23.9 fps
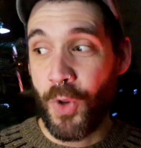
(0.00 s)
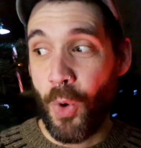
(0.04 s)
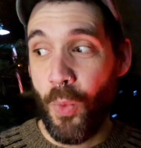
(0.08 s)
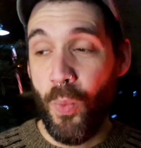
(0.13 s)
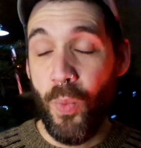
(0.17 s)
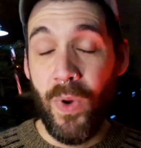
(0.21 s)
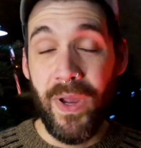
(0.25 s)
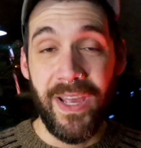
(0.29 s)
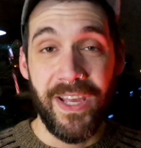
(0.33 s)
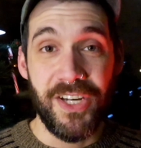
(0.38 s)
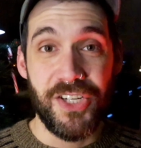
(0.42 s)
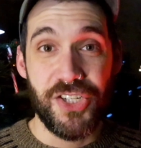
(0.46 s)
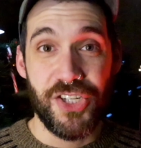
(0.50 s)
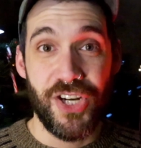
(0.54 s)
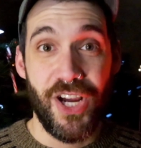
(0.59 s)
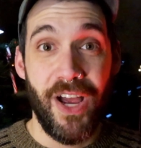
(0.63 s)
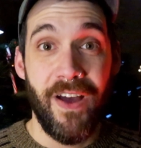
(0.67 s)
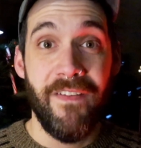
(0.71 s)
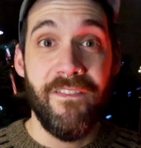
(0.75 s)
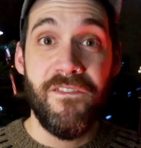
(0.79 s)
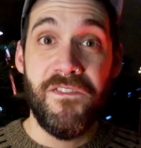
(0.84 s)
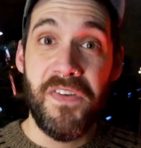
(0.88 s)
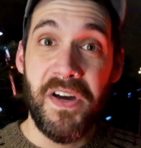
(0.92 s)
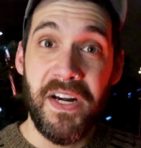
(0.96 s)
Which,
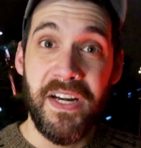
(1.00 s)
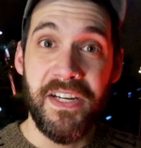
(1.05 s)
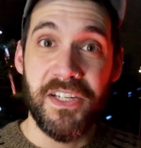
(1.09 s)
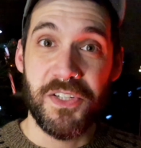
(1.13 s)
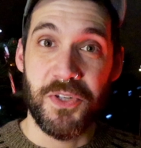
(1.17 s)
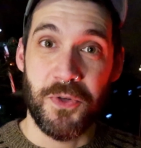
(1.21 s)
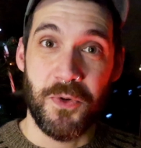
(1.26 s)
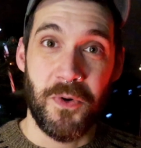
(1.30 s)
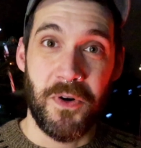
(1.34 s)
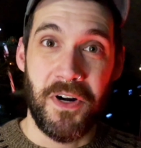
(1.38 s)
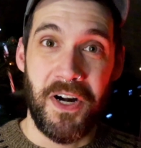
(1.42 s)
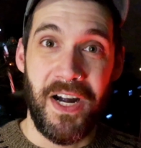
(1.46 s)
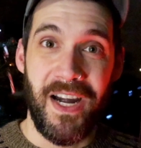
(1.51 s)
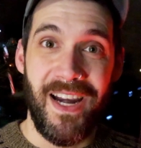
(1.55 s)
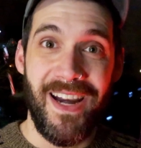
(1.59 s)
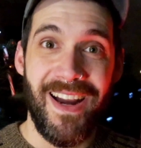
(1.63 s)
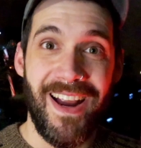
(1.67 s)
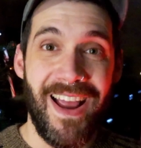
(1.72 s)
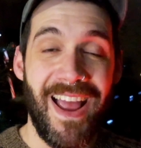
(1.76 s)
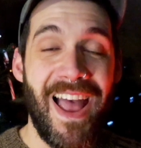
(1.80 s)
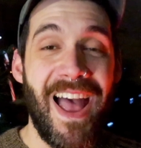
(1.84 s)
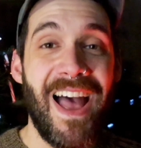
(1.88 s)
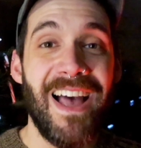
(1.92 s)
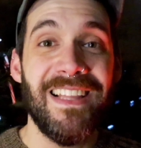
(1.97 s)
funny story,
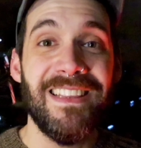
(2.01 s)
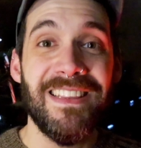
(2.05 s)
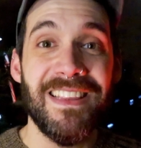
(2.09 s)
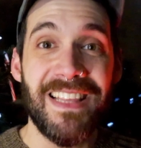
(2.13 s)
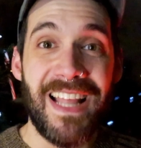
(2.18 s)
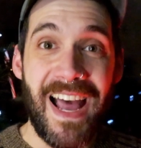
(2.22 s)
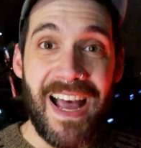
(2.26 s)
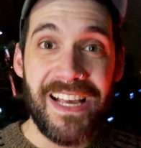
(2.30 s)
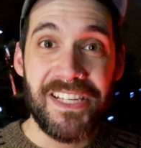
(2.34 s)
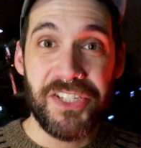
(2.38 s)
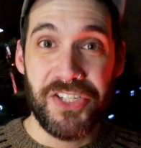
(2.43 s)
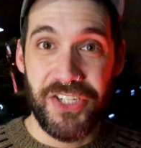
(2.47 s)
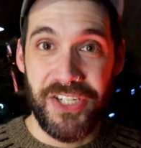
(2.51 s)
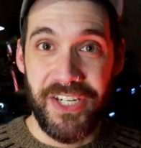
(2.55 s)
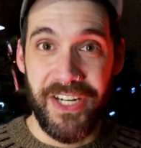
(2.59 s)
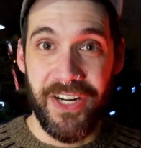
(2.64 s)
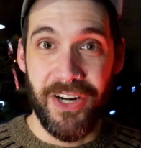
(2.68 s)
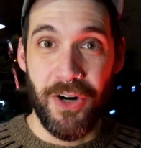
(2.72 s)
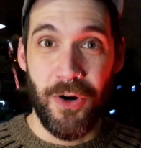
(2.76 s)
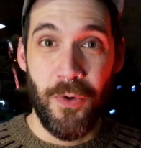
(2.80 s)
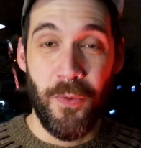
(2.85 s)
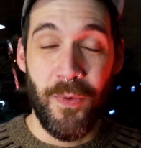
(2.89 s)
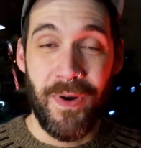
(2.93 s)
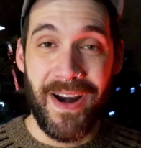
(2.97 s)
last
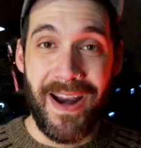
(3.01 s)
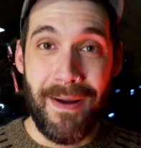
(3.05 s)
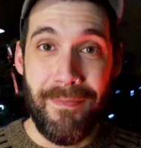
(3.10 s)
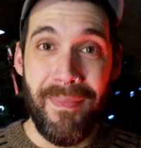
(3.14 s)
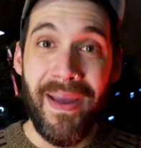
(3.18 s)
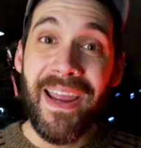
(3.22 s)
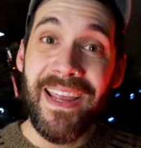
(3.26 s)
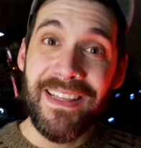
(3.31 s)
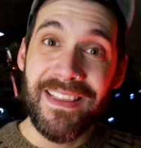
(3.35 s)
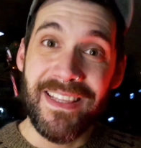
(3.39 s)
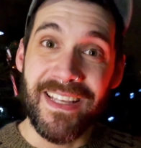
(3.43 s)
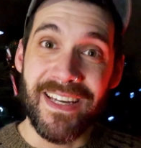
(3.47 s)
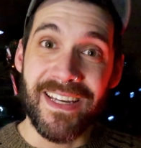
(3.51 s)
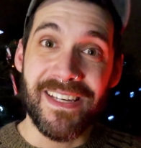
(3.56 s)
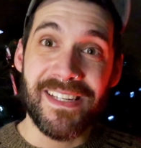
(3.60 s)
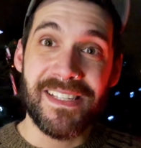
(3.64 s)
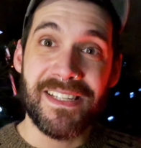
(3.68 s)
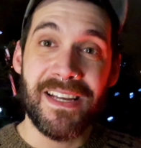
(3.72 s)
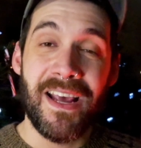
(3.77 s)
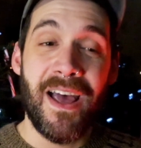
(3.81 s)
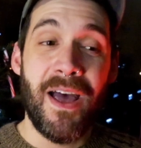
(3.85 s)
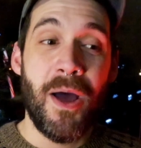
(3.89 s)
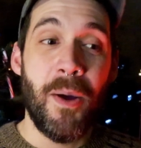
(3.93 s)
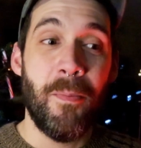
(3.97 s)
year when I made
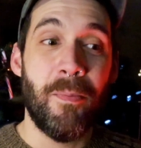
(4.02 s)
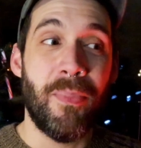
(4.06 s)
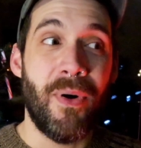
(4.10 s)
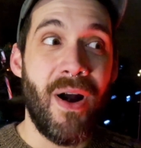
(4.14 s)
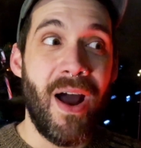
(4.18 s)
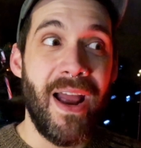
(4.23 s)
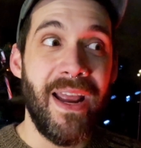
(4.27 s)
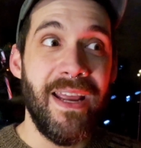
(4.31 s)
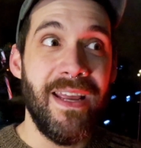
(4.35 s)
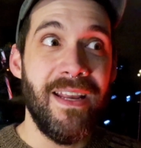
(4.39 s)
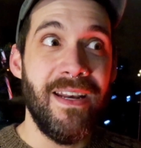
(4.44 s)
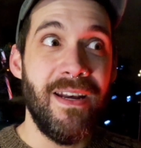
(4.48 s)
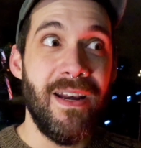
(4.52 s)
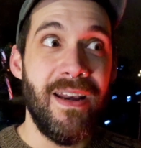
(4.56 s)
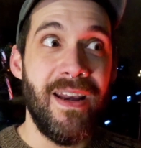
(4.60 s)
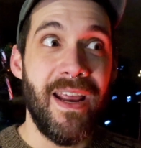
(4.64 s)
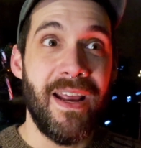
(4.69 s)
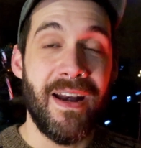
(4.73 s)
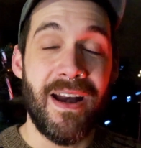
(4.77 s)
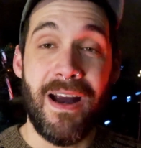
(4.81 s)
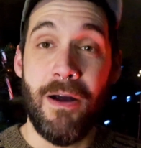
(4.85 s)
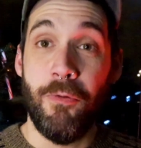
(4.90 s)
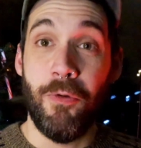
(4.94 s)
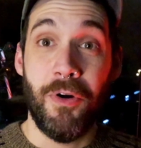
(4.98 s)
this, Brian
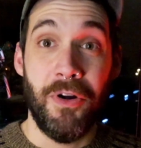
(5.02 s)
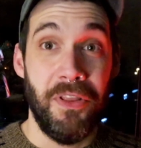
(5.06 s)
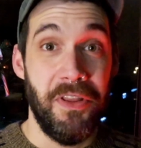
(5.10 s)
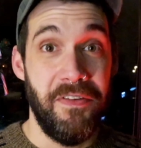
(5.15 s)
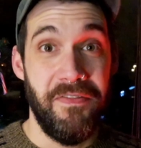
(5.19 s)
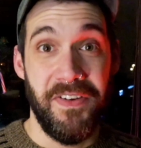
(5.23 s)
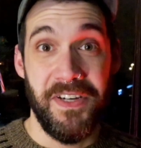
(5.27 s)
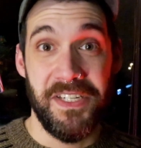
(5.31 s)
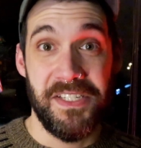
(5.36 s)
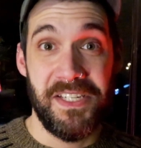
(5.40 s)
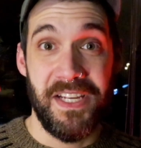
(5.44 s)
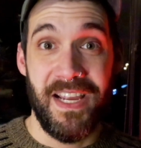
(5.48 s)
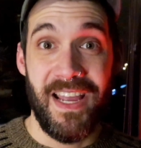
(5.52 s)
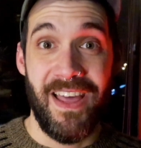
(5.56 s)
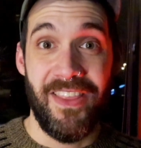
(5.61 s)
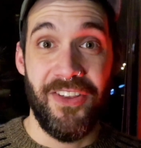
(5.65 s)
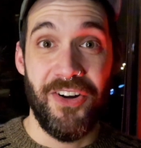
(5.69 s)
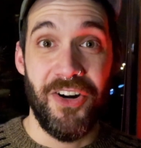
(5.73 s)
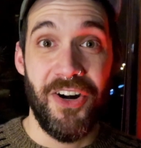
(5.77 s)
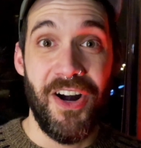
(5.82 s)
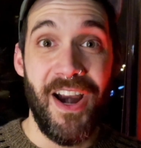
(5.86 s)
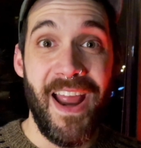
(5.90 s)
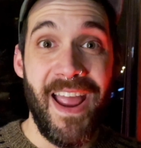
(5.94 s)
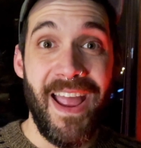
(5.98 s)
and I weren't living
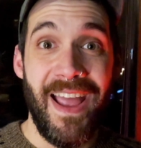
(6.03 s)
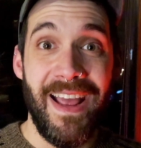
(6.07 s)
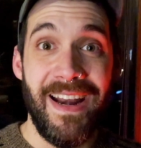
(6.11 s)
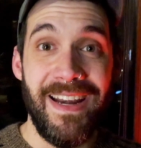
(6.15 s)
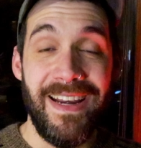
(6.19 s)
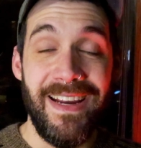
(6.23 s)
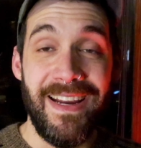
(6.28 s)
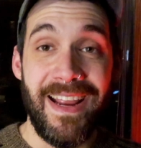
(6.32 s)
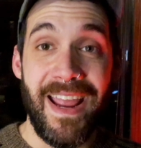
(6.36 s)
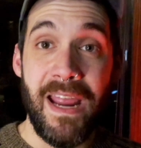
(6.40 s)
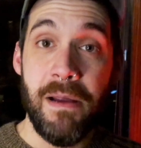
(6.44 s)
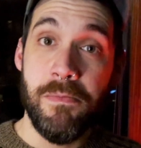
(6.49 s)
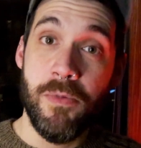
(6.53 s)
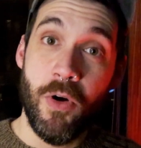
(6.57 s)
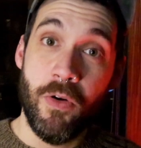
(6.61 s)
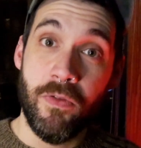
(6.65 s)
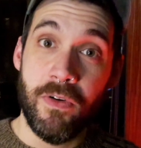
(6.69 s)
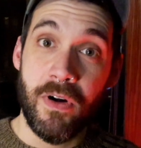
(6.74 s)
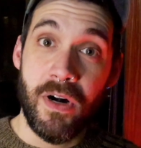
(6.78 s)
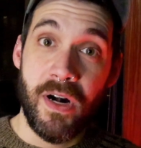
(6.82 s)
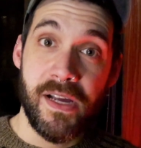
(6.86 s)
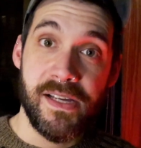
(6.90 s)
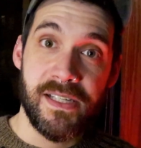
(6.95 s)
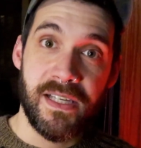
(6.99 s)
together, and he came
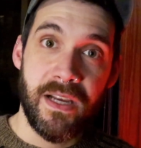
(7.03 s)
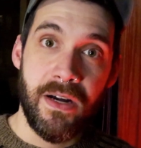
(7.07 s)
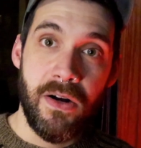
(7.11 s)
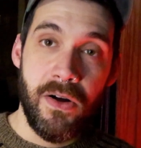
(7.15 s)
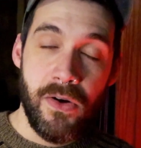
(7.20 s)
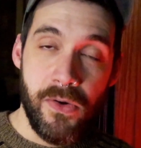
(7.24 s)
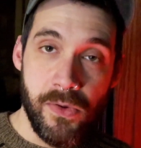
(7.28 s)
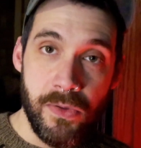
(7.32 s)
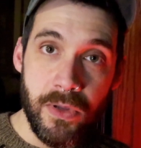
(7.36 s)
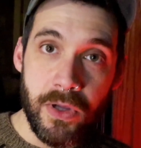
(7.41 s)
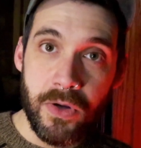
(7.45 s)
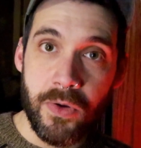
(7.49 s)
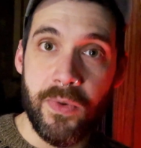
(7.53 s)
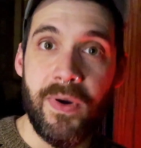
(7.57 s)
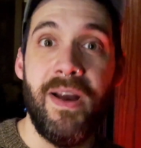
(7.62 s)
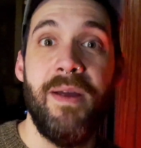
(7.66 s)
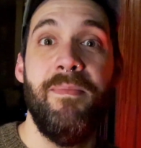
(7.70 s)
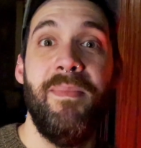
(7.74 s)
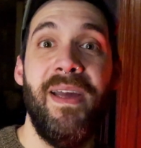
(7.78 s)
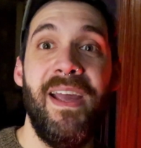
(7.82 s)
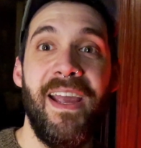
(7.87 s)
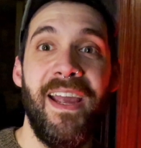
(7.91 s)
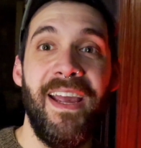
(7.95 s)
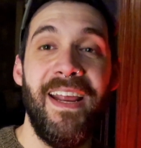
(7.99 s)
over and I said, "Oh, look what I
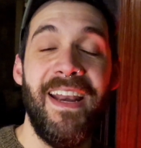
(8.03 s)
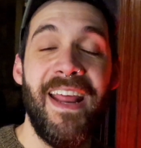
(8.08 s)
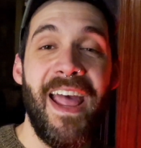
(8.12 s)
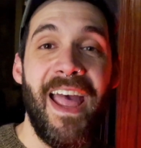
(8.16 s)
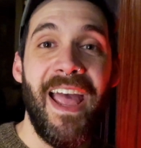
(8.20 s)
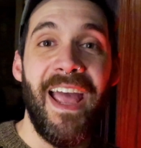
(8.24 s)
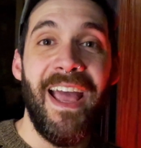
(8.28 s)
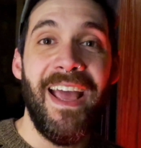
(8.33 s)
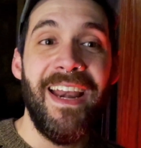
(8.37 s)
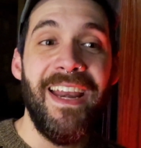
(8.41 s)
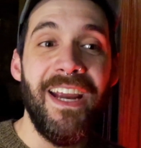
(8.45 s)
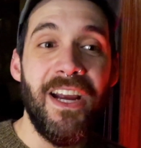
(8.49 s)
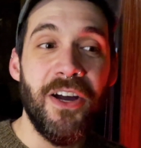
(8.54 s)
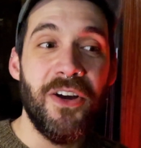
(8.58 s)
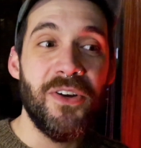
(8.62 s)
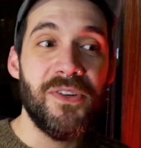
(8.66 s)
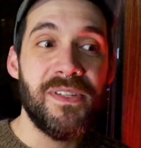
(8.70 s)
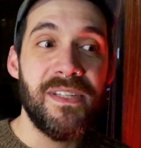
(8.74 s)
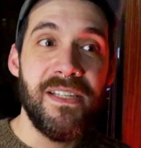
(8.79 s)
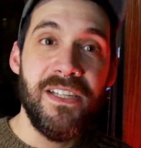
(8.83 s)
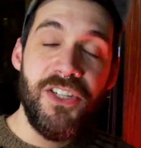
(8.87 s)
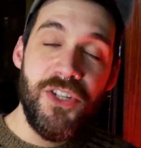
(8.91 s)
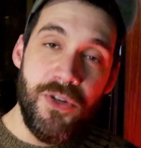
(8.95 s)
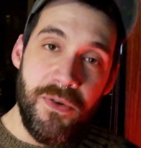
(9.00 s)
made." And he goes,
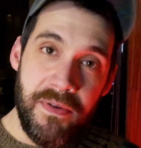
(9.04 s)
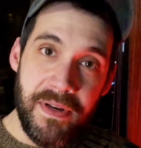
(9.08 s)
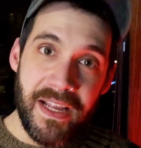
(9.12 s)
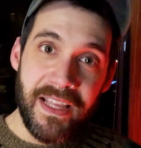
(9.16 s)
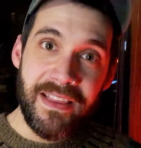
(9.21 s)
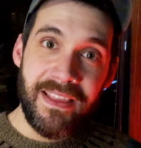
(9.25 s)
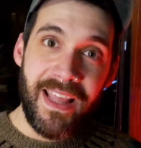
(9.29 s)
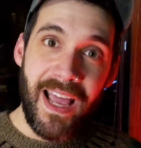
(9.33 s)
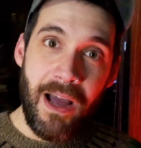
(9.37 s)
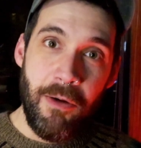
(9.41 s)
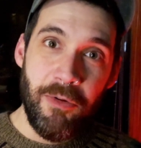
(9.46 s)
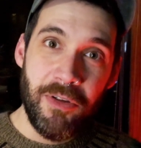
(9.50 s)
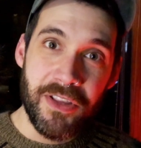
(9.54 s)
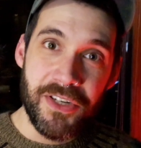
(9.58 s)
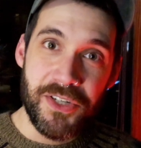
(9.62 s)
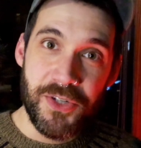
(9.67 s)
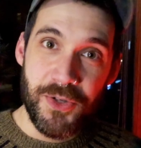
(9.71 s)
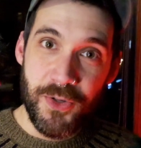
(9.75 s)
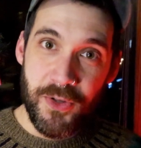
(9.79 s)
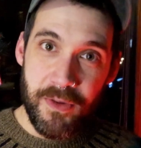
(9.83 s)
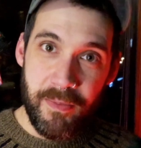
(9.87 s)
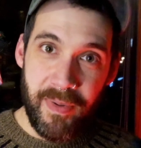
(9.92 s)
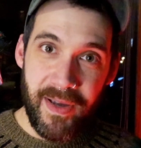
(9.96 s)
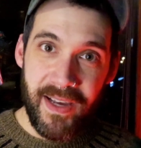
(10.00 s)
"Did you knit that with the
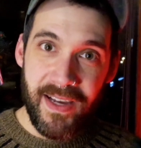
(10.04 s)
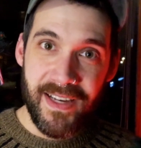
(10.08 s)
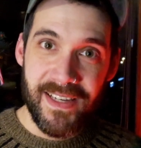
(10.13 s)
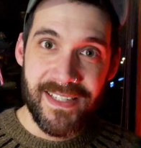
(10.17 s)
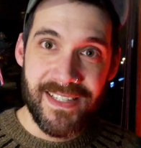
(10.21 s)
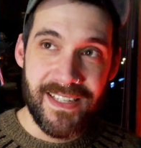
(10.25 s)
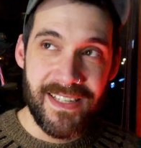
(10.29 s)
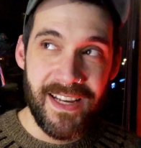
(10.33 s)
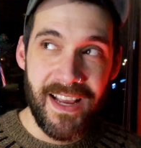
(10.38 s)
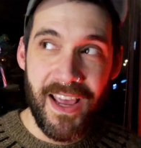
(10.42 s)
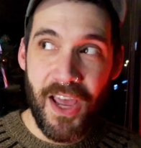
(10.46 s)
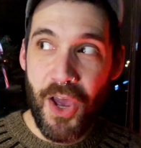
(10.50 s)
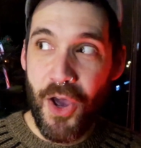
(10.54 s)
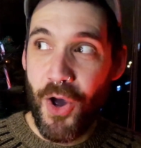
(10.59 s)
toothpicks?"